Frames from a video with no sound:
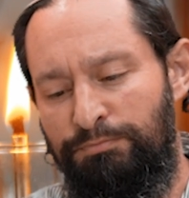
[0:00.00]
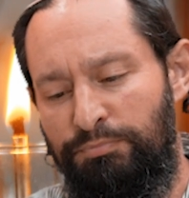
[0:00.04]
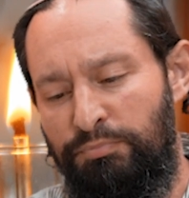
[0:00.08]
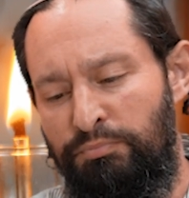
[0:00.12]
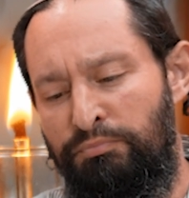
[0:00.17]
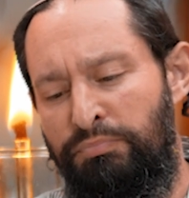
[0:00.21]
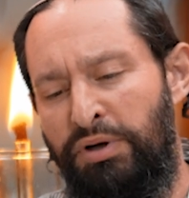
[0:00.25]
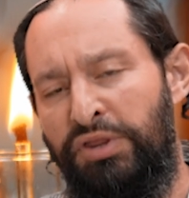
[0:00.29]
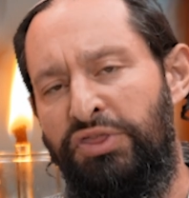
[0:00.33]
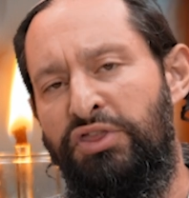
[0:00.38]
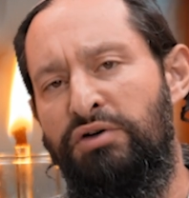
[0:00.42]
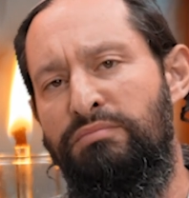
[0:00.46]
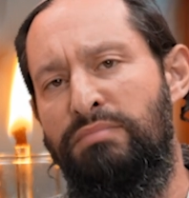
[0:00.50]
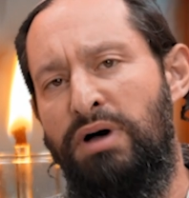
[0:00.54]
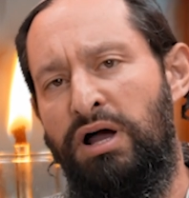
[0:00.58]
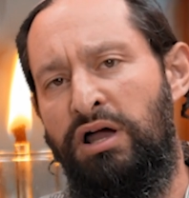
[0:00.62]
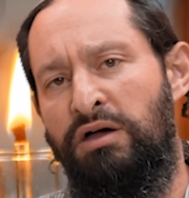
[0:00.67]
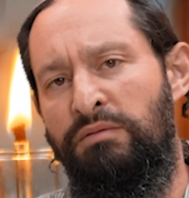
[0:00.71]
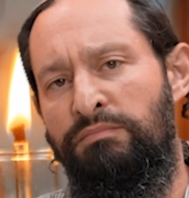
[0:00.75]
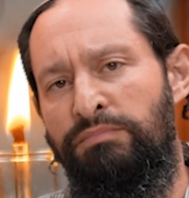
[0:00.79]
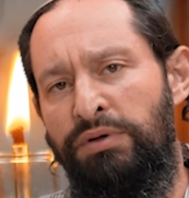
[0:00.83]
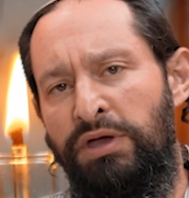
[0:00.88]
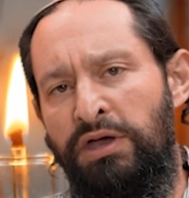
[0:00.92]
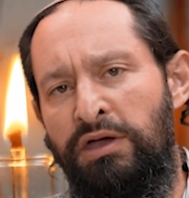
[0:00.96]
But the
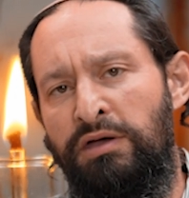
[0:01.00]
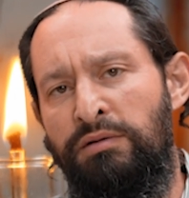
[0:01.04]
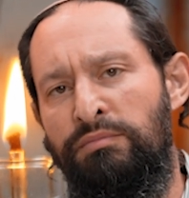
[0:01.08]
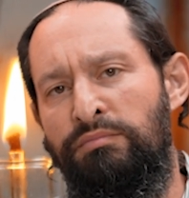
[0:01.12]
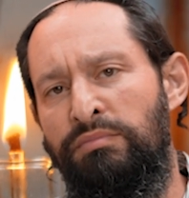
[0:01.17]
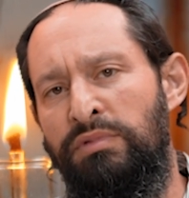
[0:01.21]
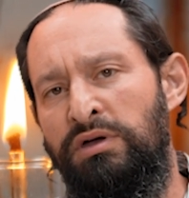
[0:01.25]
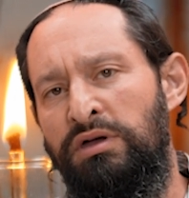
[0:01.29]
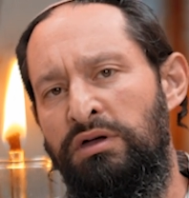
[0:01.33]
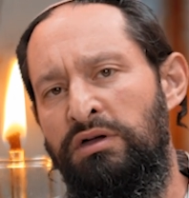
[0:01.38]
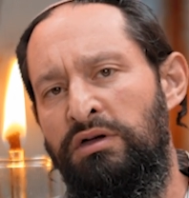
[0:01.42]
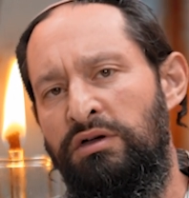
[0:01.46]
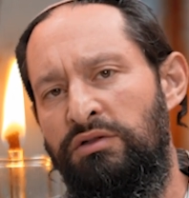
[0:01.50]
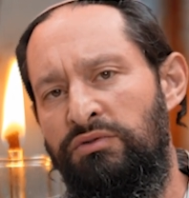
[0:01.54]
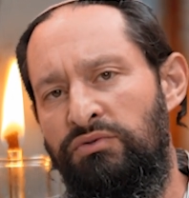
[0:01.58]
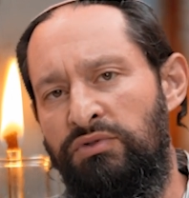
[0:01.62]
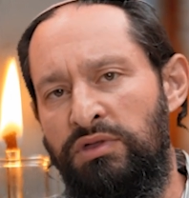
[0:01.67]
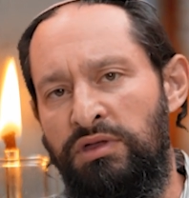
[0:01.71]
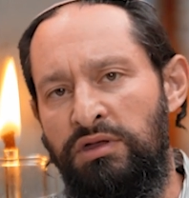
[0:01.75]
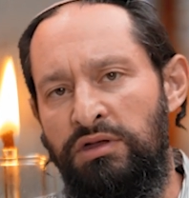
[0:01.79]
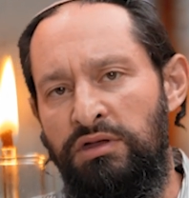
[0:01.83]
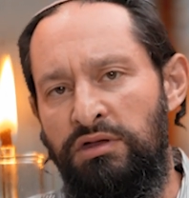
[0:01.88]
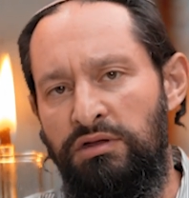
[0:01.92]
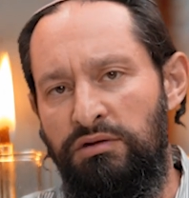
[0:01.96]
Maccabim
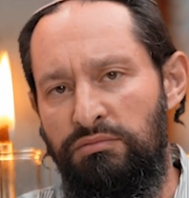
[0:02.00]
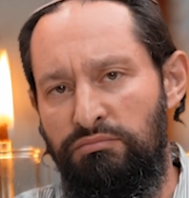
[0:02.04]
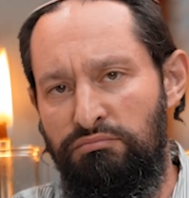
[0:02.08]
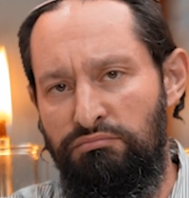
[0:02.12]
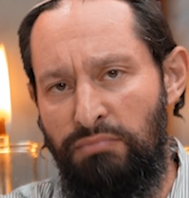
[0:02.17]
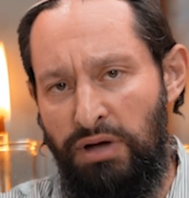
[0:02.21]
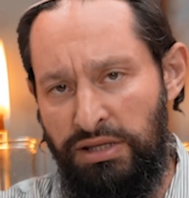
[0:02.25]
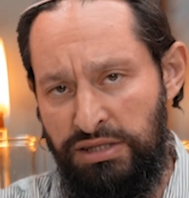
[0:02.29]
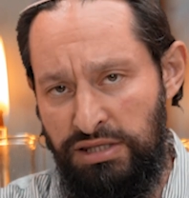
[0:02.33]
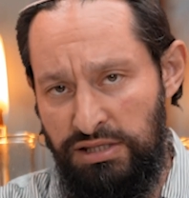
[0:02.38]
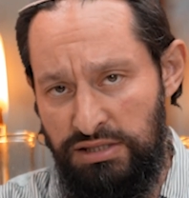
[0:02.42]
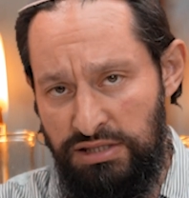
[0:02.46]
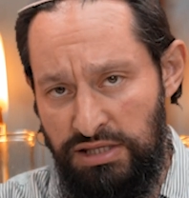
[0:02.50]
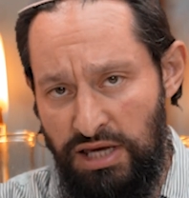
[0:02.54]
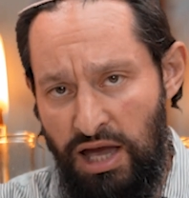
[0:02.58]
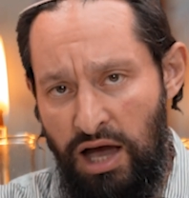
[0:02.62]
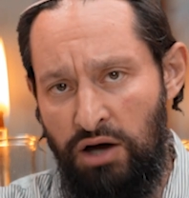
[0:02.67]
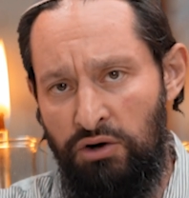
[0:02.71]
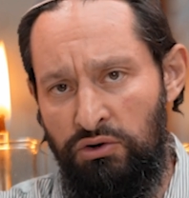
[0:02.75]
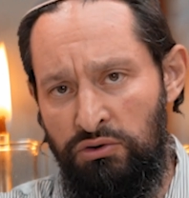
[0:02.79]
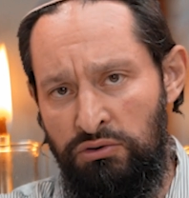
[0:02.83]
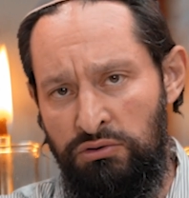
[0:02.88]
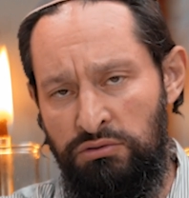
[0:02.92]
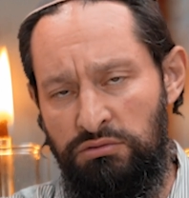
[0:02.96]
The
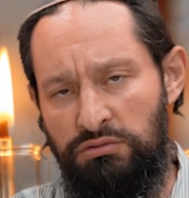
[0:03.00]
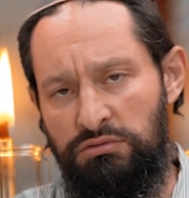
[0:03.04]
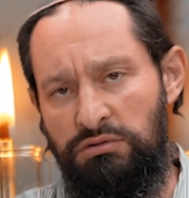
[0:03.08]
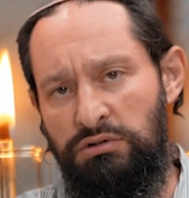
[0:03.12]
Matityahu,